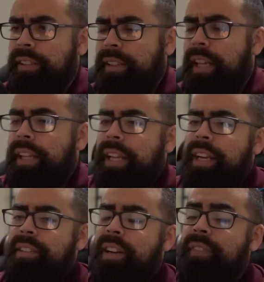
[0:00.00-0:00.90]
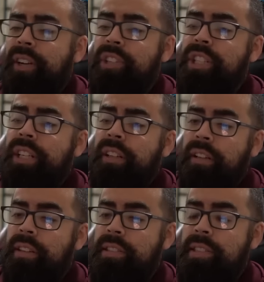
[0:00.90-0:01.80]
They get a ton of energy.
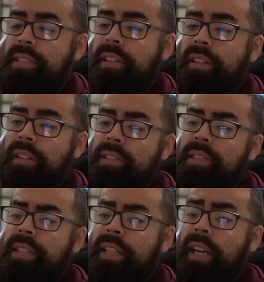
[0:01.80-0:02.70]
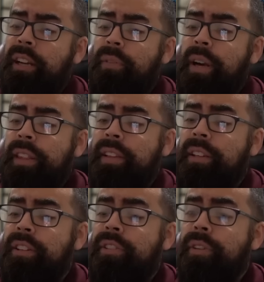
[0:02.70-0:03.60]
This is the kind of the right thing
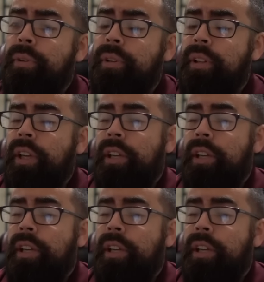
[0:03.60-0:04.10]
to do.